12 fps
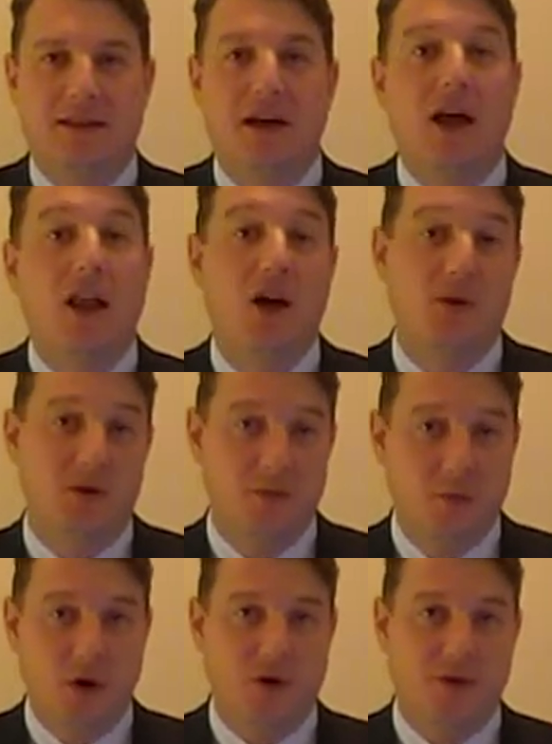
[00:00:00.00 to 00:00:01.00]
Hello
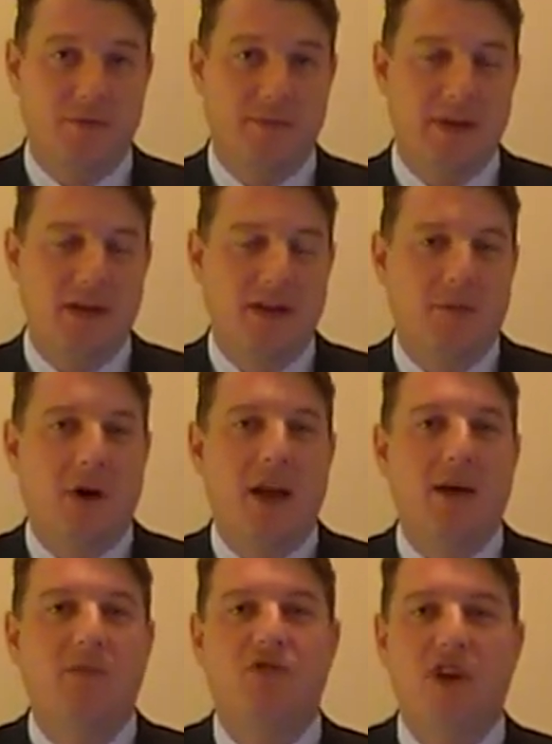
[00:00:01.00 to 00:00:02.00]
and welcome. My
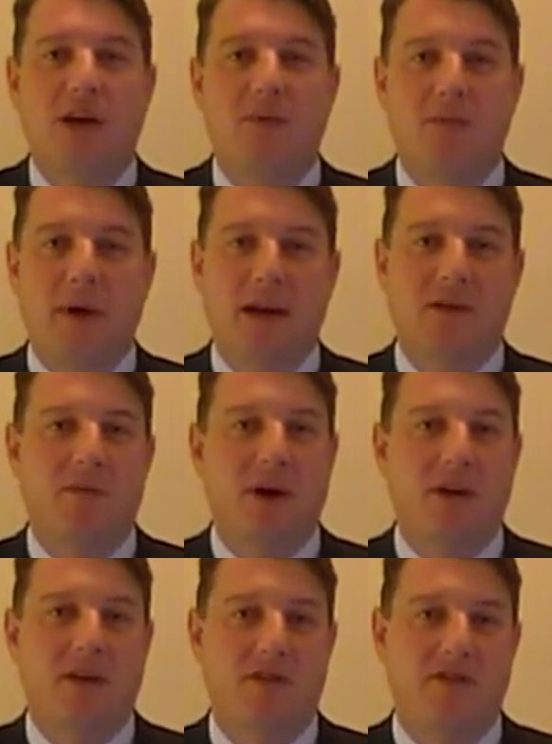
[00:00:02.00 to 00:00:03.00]
name is James
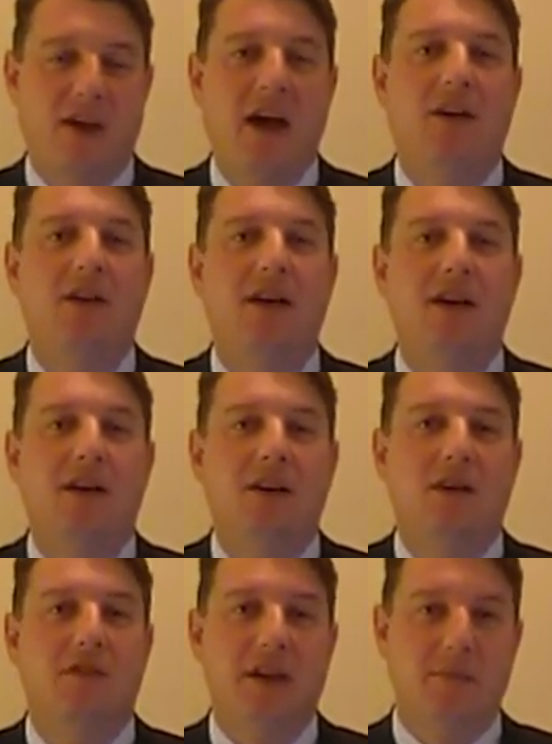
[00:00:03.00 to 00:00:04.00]
McNamara, the founder
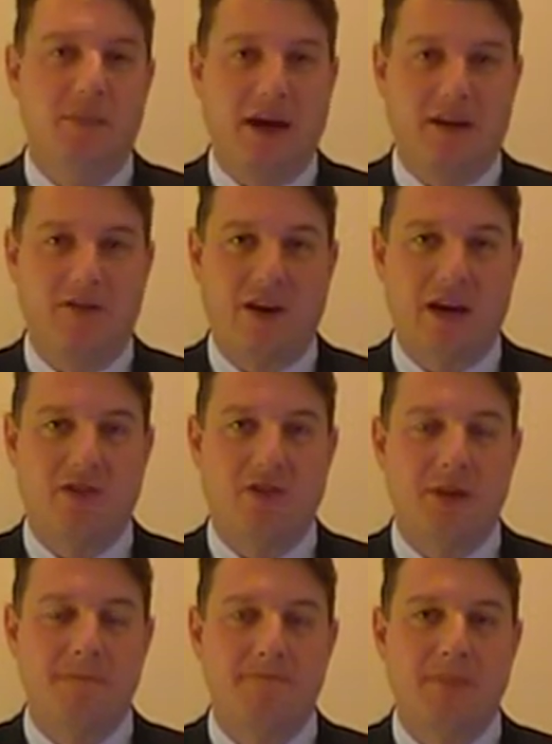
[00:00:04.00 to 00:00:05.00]
of the Impact
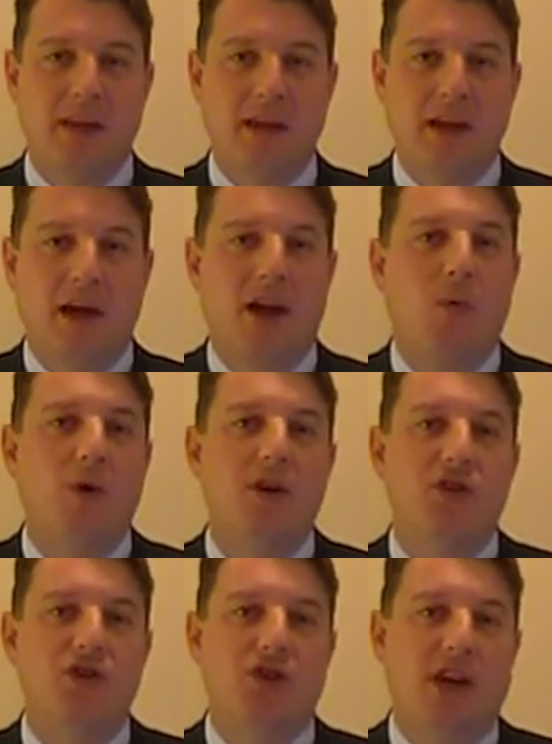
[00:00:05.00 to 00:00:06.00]
Factory, and I wanted
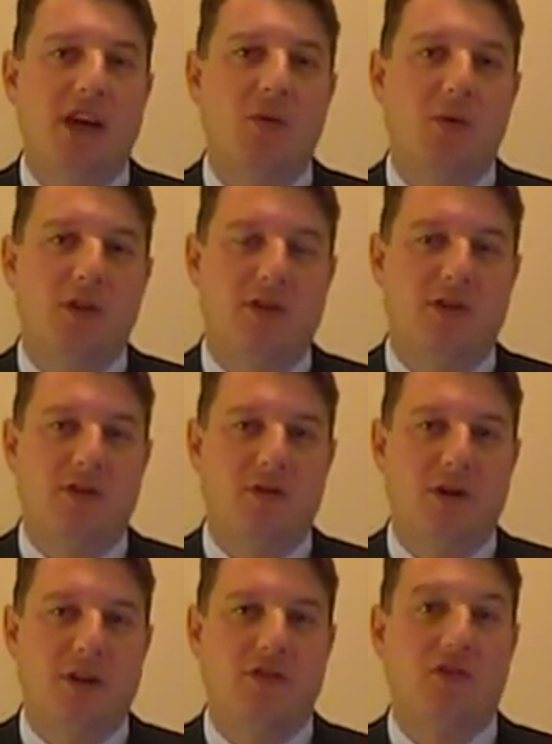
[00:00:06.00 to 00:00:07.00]
to share with
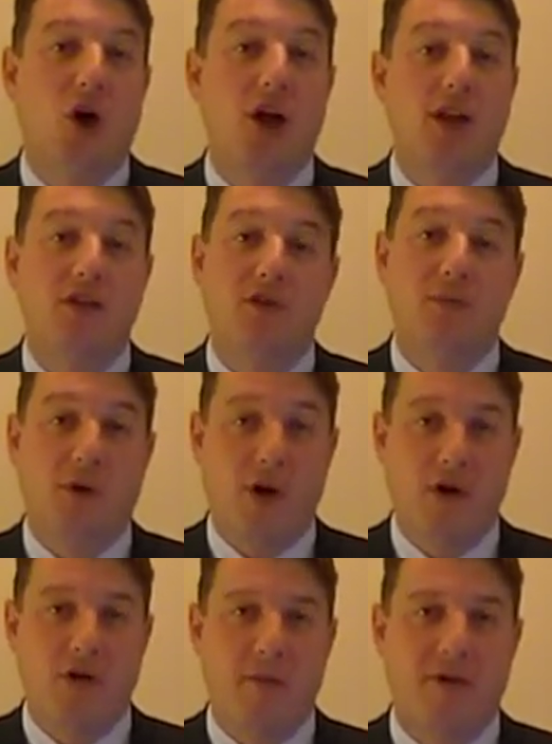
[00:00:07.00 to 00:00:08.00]
you an exciting new
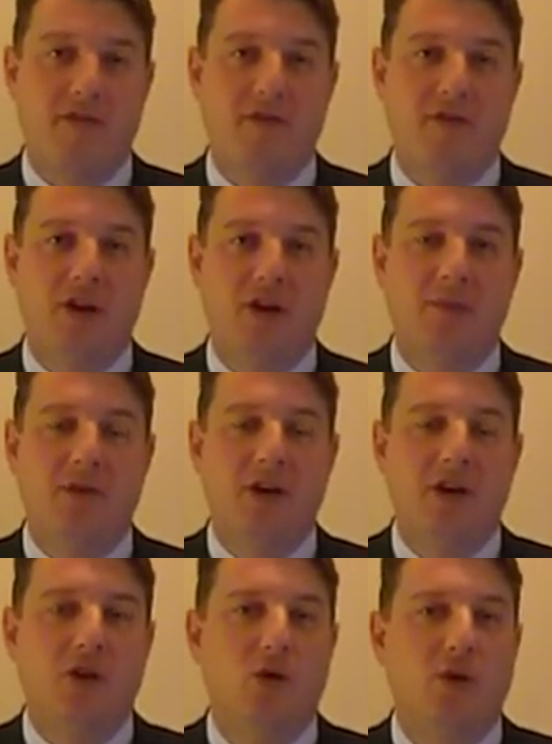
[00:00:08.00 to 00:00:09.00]
program I've developed
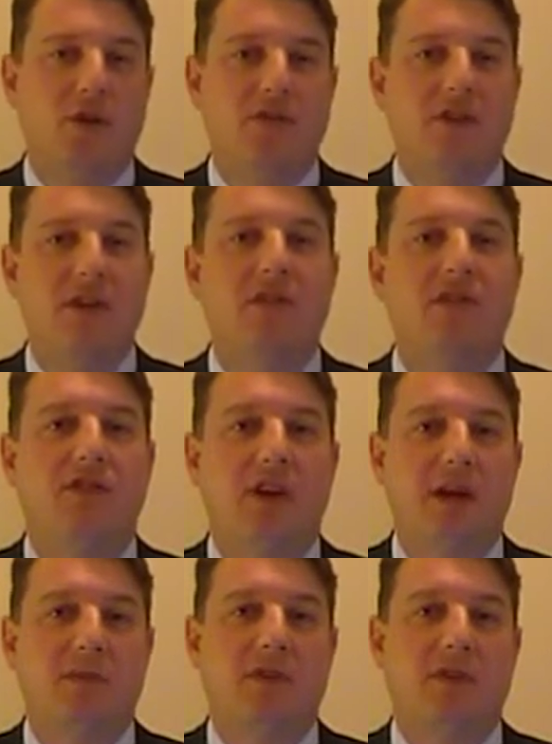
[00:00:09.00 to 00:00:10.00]
called the 7
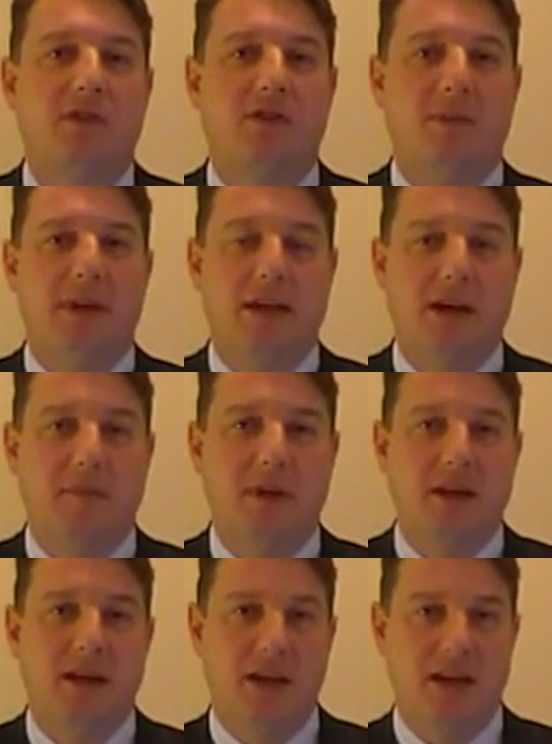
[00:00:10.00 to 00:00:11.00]
Steps to
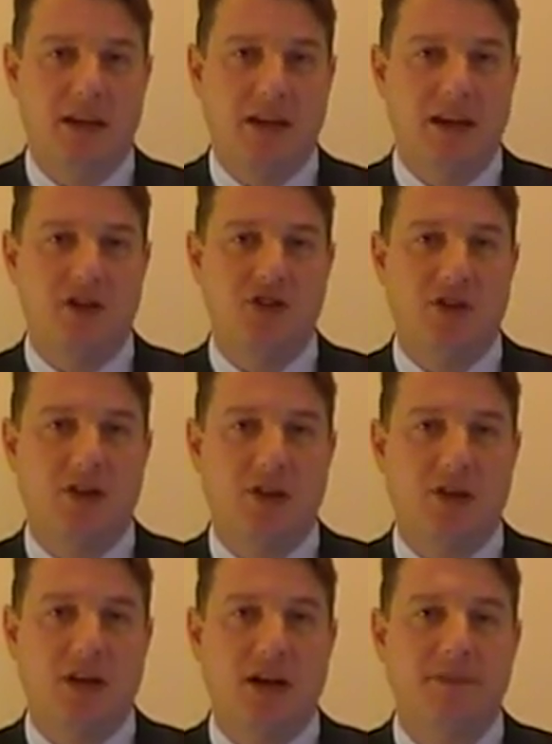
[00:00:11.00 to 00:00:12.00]
Becoming an Engaging
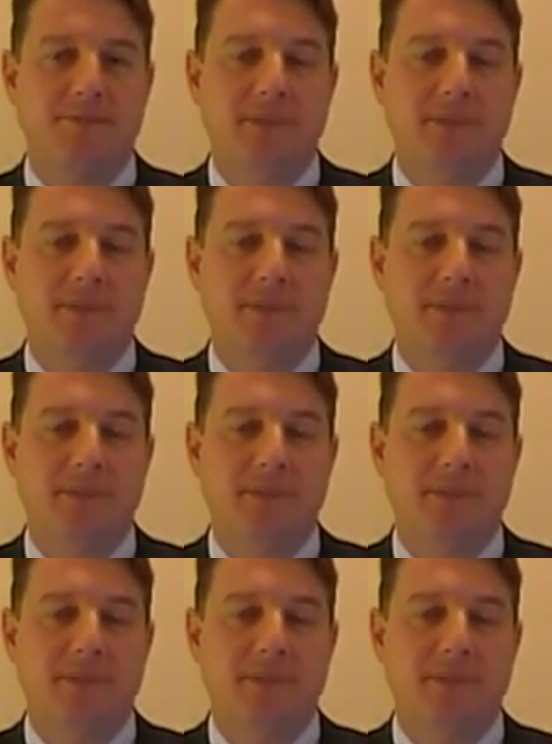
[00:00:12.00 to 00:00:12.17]
Leader.